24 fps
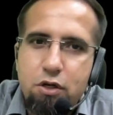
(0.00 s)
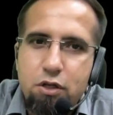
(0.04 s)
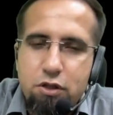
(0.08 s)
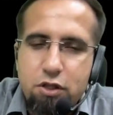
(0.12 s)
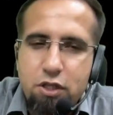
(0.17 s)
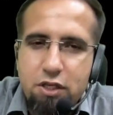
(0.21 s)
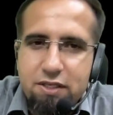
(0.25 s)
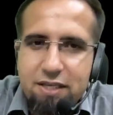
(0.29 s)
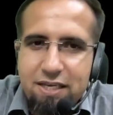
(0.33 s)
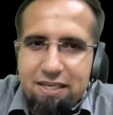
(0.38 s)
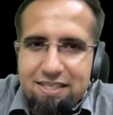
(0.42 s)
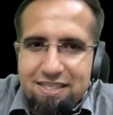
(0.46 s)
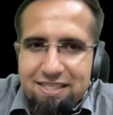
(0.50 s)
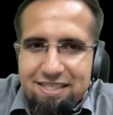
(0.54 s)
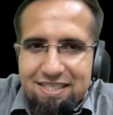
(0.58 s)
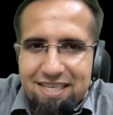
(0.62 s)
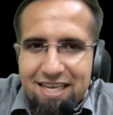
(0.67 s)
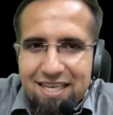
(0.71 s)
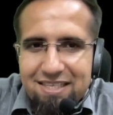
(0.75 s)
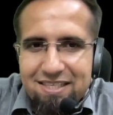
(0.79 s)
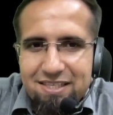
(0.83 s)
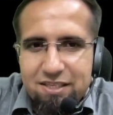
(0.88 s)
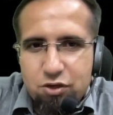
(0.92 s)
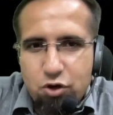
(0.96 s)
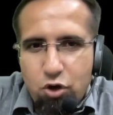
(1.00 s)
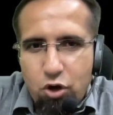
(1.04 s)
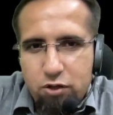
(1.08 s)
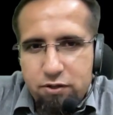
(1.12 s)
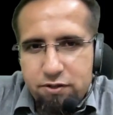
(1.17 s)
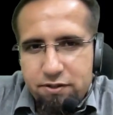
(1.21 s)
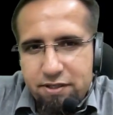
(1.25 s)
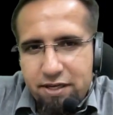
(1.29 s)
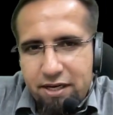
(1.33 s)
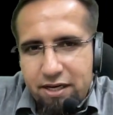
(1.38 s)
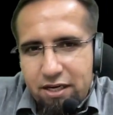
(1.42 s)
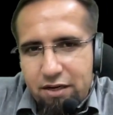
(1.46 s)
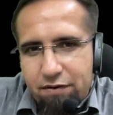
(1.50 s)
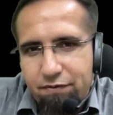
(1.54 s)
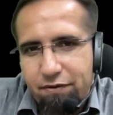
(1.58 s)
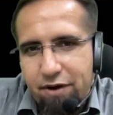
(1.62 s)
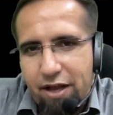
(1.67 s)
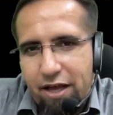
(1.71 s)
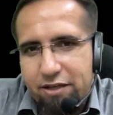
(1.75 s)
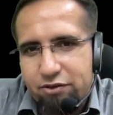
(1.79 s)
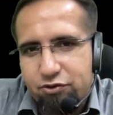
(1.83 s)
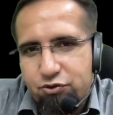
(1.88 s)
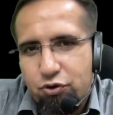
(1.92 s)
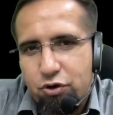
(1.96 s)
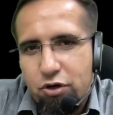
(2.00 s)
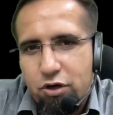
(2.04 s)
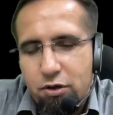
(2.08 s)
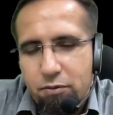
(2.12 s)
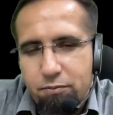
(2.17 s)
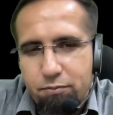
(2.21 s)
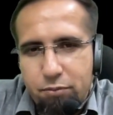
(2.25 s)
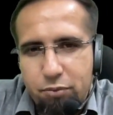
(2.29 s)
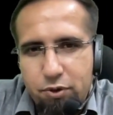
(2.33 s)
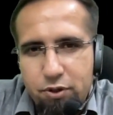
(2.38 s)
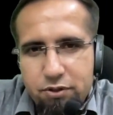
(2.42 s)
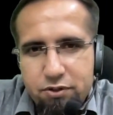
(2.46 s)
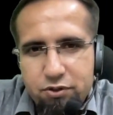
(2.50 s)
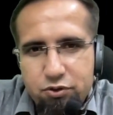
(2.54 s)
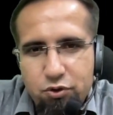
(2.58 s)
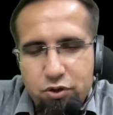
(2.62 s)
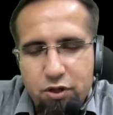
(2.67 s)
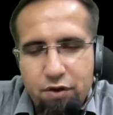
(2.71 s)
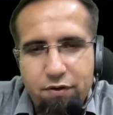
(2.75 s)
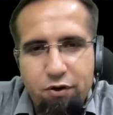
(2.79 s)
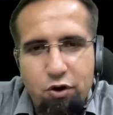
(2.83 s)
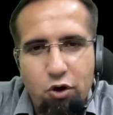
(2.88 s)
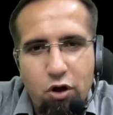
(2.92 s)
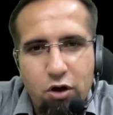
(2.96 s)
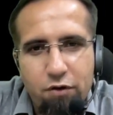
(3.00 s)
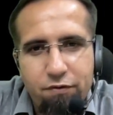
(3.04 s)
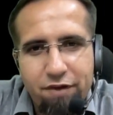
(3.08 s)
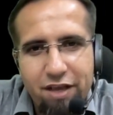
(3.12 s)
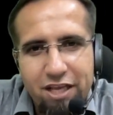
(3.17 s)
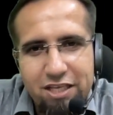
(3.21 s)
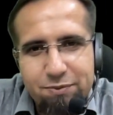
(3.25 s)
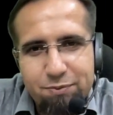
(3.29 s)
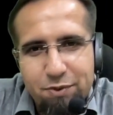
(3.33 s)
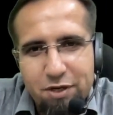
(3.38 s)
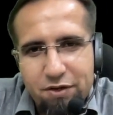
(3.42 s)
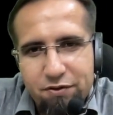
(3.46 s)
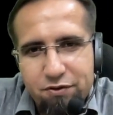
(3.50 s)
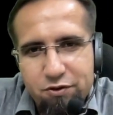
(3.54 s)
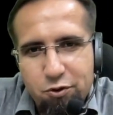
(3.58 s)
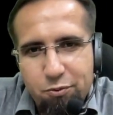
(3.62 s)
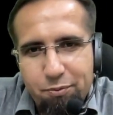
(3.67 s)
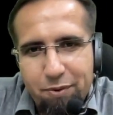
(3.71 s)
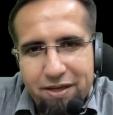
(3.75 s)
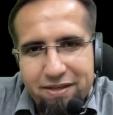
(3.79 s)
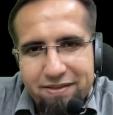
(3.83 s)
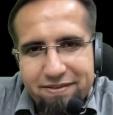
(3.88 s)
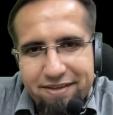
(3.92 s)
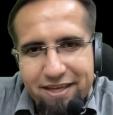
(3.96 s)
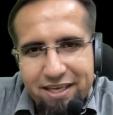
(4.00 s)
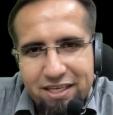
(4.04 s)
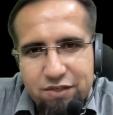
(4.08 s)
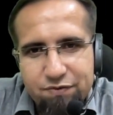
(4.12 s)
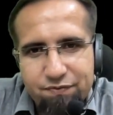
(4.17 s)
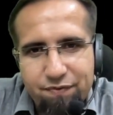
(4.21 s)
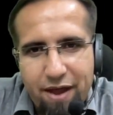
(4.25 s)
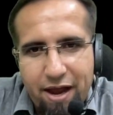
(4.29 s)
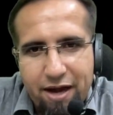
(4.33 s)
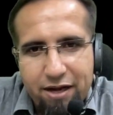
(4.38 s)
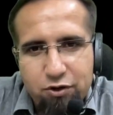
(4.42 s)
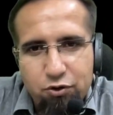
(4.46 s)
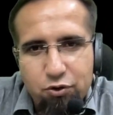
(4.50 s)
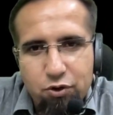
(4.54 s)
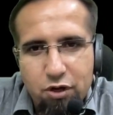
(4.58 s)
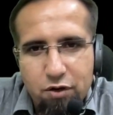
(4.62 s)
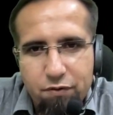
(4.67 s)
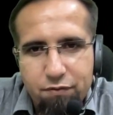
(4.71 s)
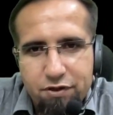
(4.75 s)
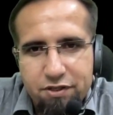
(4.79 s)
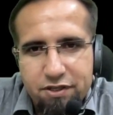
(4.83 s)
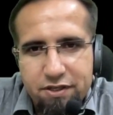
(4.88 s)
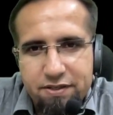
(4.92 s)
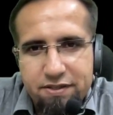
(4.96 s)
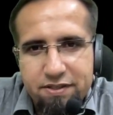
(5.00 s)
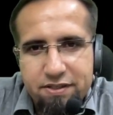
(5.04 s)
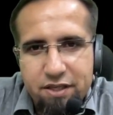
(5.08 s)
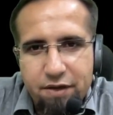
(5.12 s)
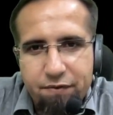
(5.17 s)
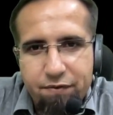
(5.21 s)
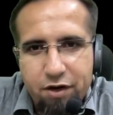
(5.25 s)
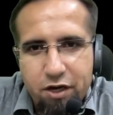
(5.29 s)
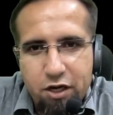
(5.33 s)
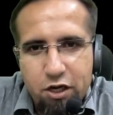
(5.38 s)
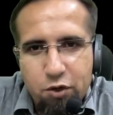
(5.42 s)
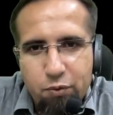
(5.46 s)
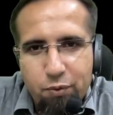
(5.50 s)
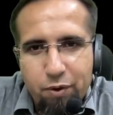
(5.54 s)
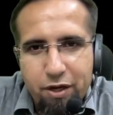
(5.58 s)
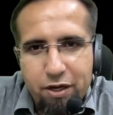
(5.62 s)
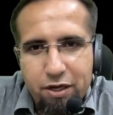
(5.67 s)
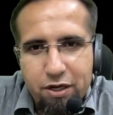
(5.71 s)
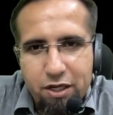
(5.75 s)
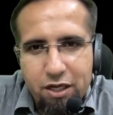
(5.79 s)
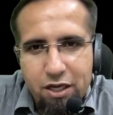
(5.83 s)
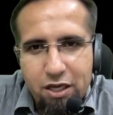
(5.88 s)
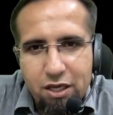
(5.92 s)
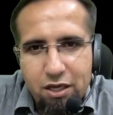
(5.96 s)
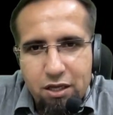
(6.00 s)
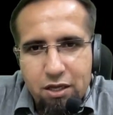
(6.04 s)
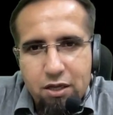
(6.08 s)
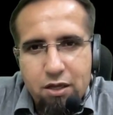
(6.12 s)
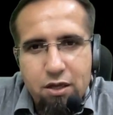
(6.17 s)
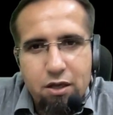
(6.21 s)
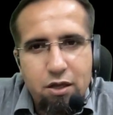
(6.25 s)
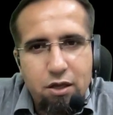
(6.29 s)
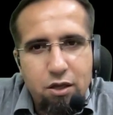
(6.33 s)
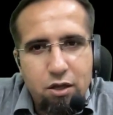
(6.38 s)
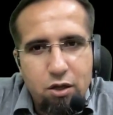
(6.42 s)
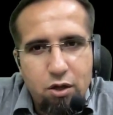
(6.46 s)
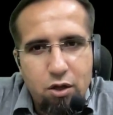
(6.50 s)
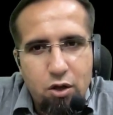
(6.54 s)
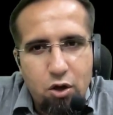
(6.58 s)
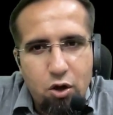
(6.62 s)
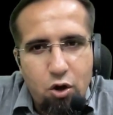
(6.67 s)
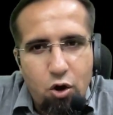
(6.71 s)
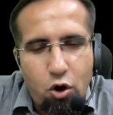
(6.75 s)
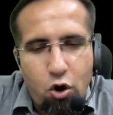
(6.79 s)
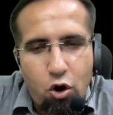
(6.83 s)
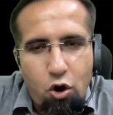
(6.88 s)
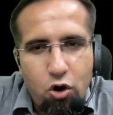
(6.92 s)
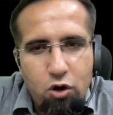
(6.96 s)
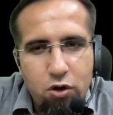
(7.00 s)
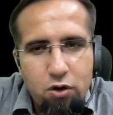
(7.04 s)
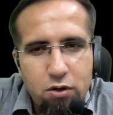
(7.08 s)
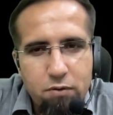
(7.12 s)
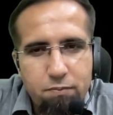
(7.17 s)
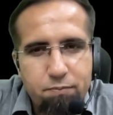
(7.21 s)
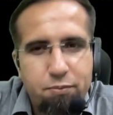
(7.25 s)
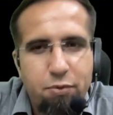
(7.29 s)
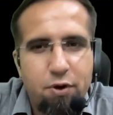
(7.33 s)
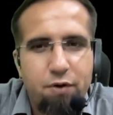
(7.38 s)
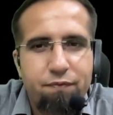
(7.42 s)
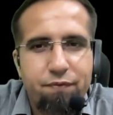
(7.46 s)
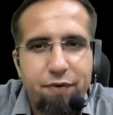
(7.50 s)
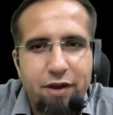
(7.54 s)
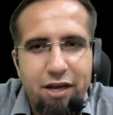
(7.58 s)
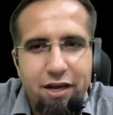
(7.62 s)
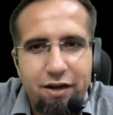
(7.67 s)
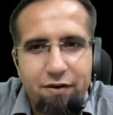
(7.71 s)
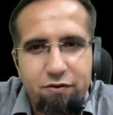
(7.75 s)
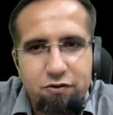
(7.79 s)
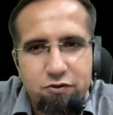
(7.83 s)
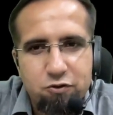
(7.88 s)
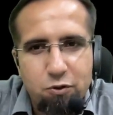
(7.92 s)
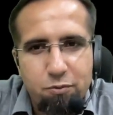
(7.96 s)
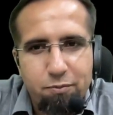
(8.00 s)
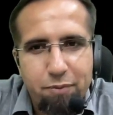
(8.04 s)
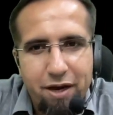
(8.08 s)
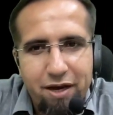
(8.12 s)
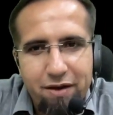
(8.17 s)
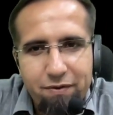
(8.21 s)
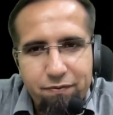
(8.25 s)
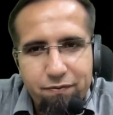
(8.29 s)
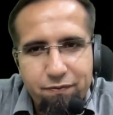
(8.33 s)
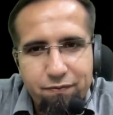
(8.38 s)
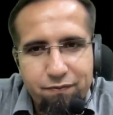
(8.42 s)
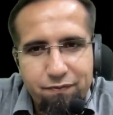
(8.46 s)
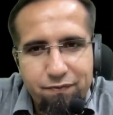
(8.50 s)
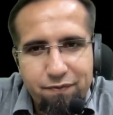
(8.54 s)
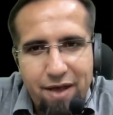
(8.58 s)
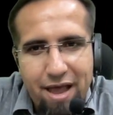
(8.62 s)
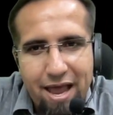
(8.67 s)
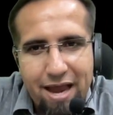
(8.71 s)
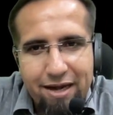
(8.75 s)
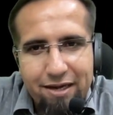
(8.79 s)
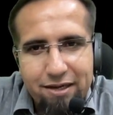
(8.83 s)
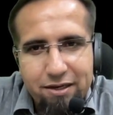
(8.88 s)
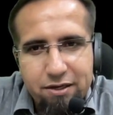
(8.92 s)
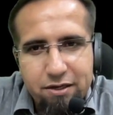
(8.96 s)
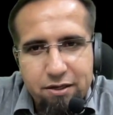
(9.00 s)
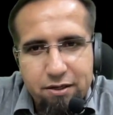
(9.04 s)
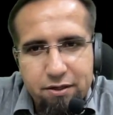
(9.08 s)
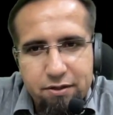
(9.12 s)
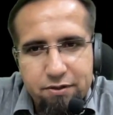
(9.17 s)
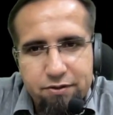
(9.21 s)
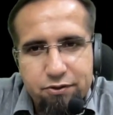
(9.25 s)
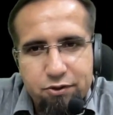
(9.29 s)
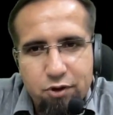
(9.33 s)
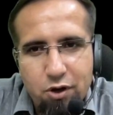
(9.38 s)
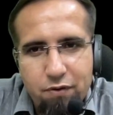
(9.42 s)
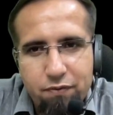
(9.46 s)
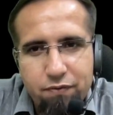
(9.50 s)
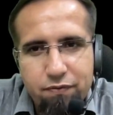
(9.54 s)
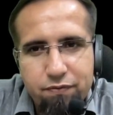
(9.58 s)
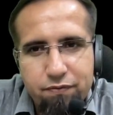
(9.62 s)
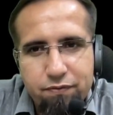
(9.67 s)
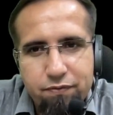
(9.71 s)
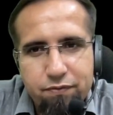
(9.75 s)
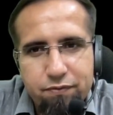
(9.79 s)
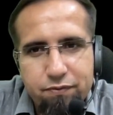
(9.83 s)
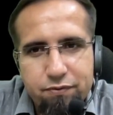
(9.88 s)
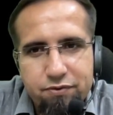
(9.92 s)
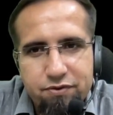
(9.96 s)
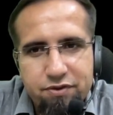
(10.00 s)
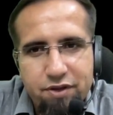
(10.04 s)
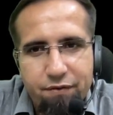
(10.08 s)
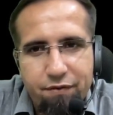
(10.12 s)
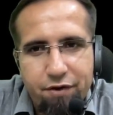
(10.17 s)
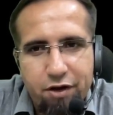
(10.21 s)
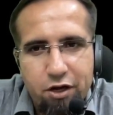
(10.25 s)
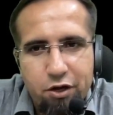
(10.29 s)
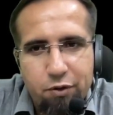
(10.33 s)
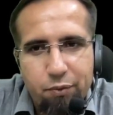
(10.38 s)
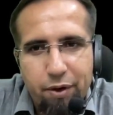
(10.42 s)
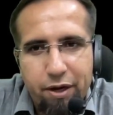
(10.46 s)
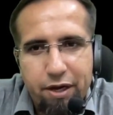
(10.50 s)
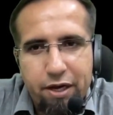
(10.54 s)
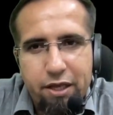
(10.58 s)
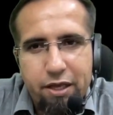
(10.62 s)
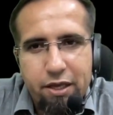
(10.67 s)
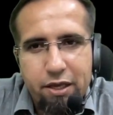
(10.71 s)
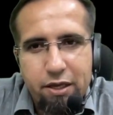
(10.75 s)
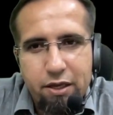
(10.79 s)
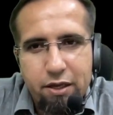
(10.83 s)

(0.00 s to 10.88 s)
These are 6 consecutive natural numbers, so they will always be divisible by 6 factorial, which is 720, or perfectly divisible by factors of 720.